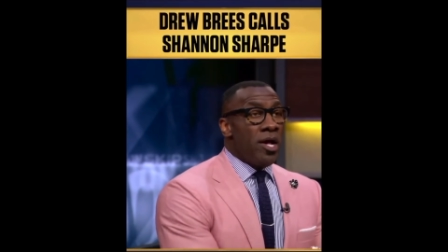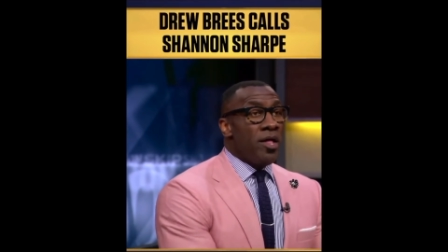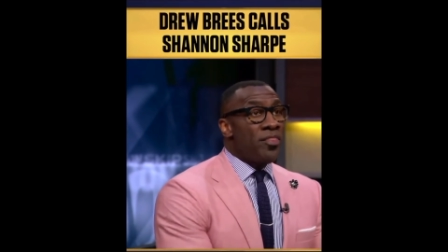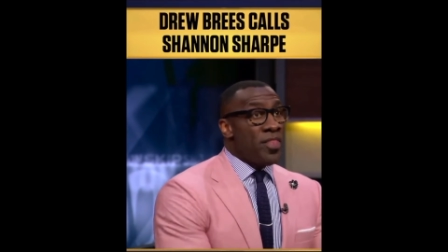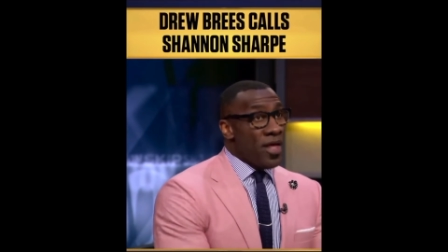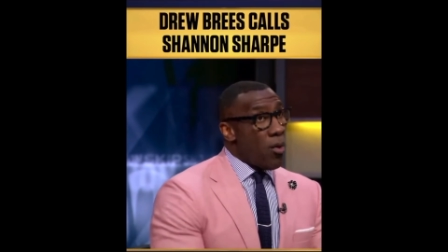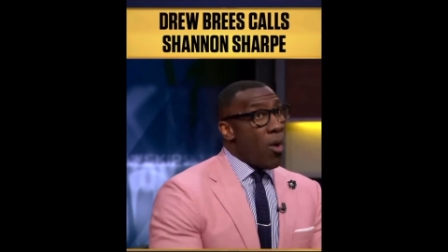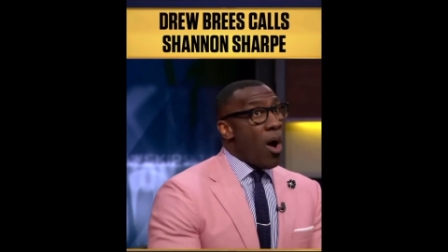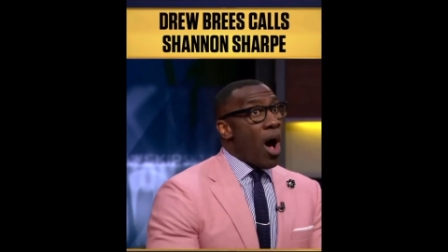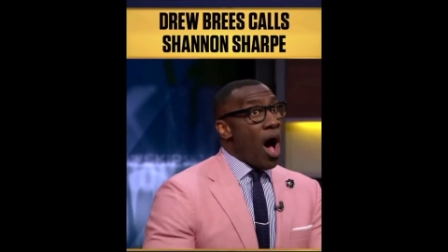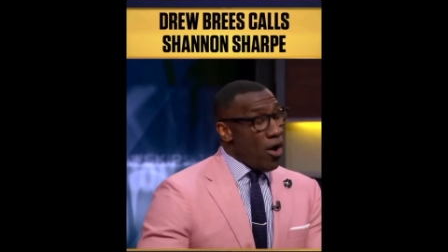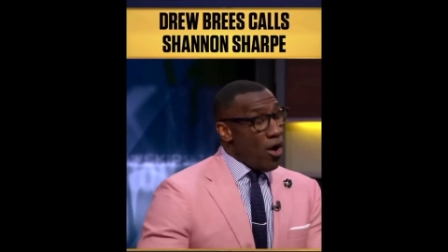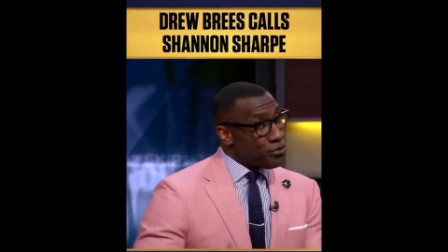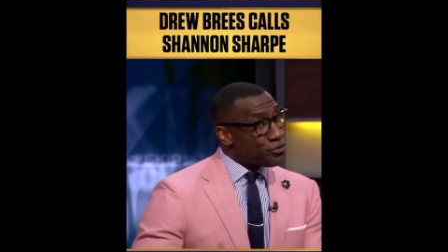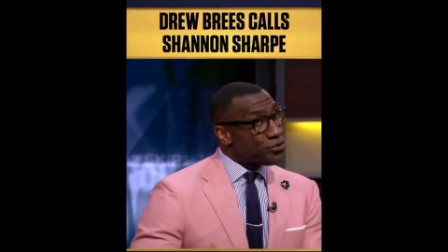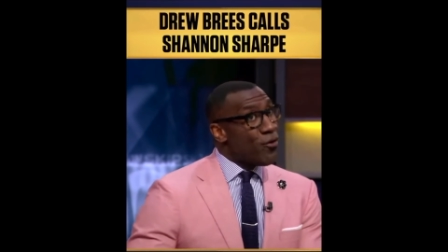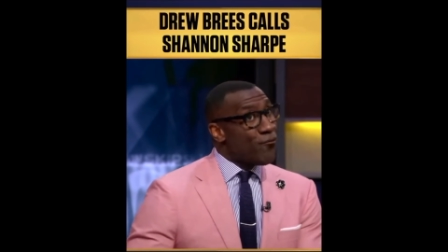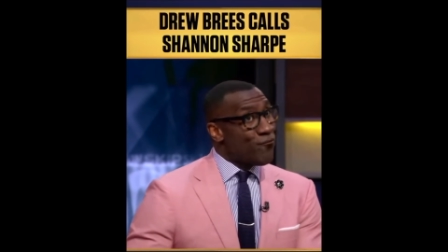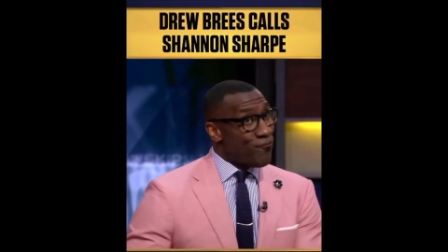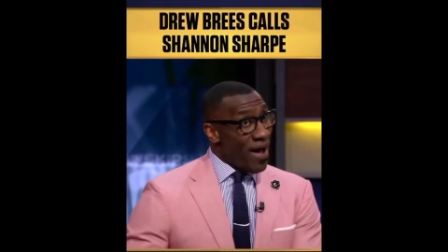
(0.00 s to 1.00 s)
they were
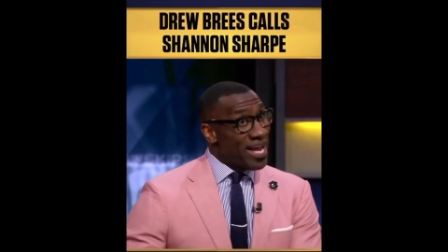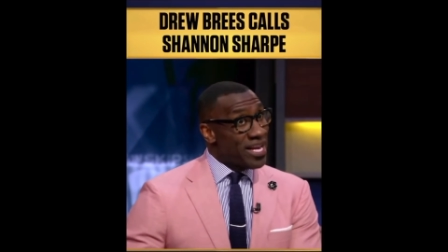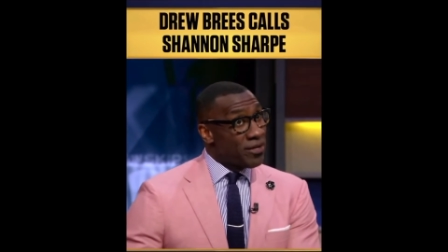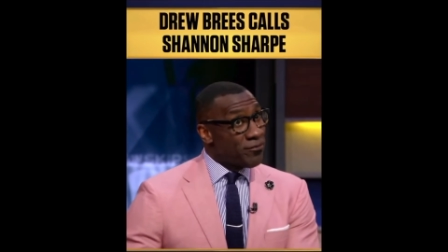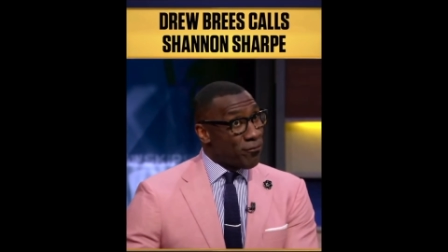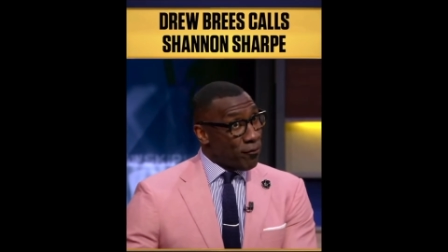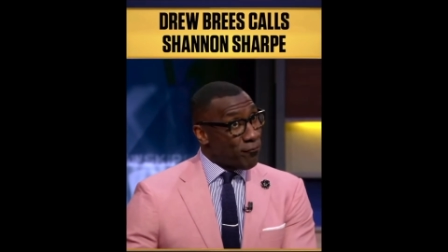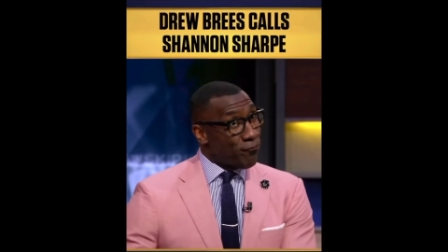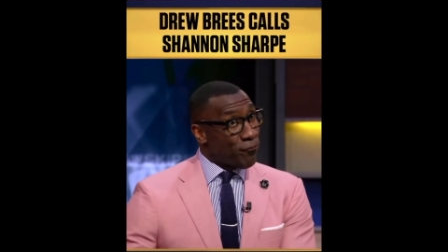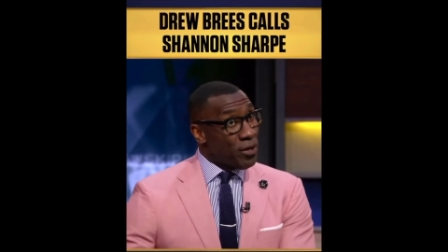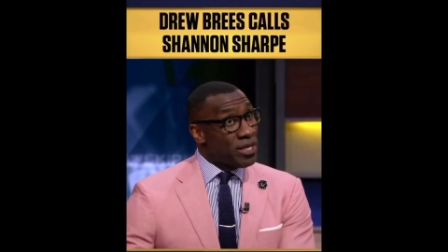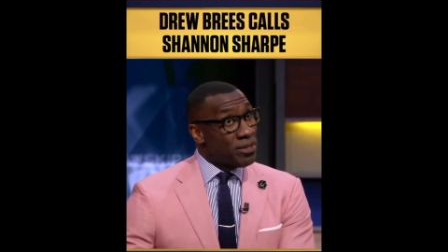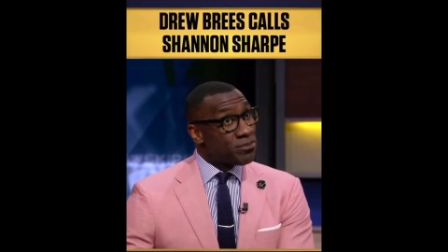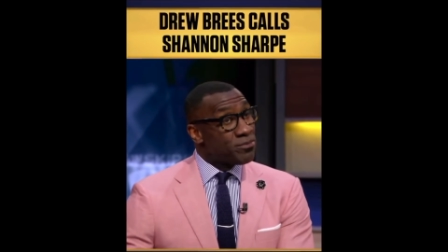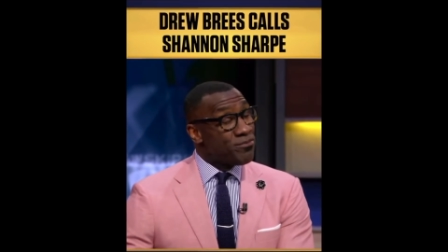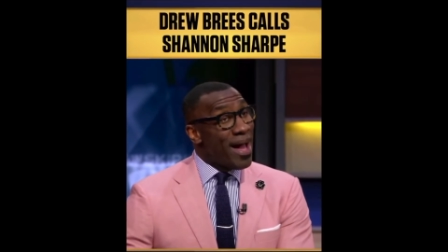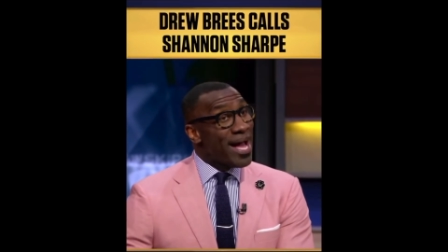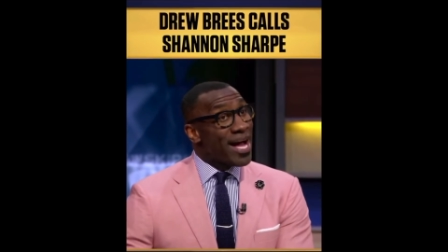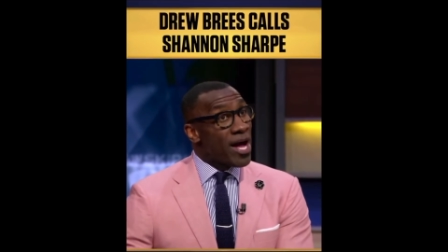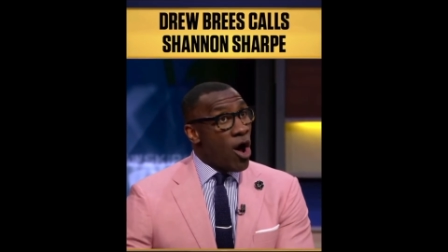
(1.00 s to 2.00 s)
also fighting for freedoms
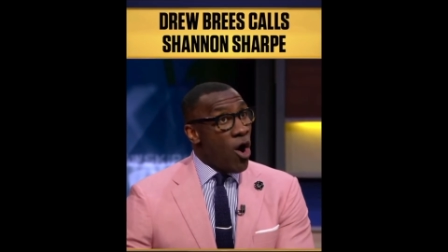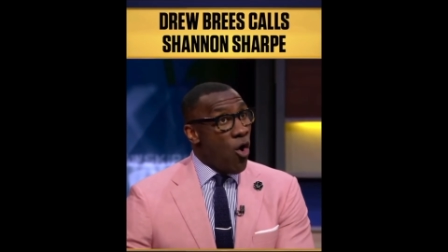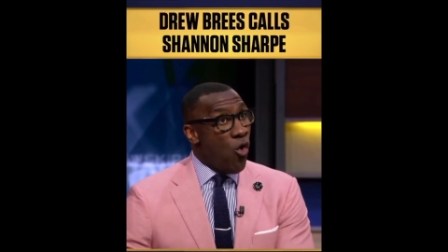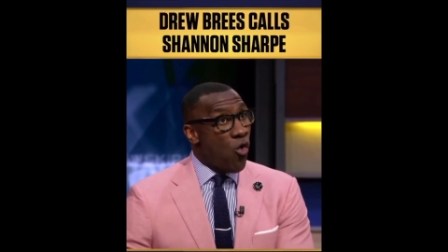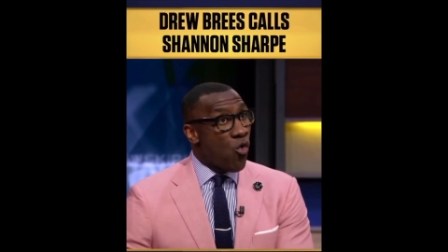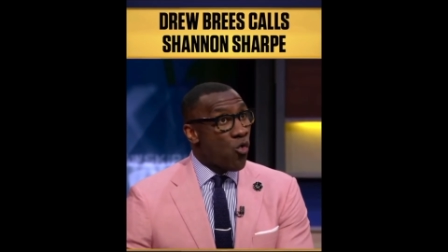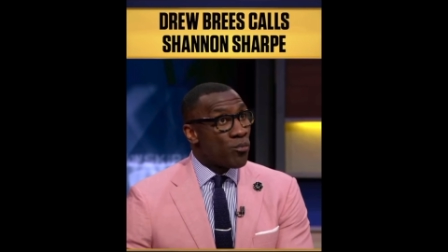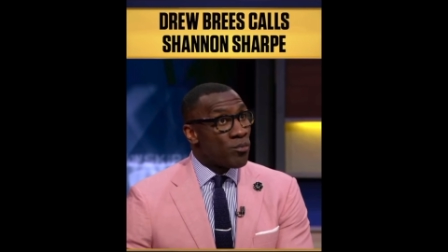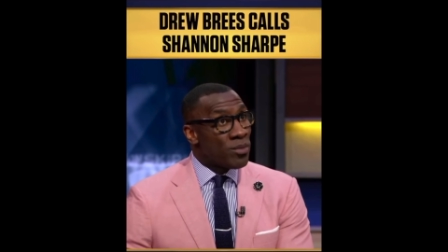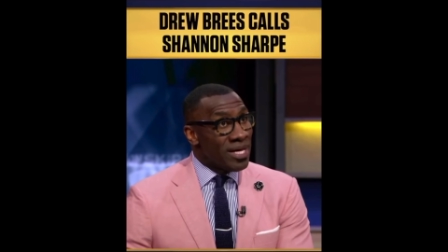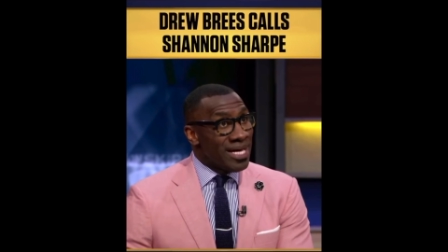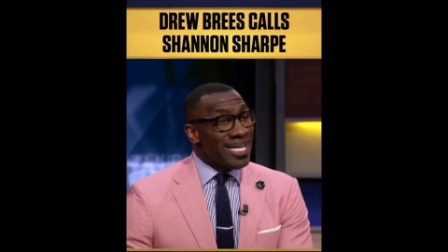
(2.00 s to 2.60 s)
back home.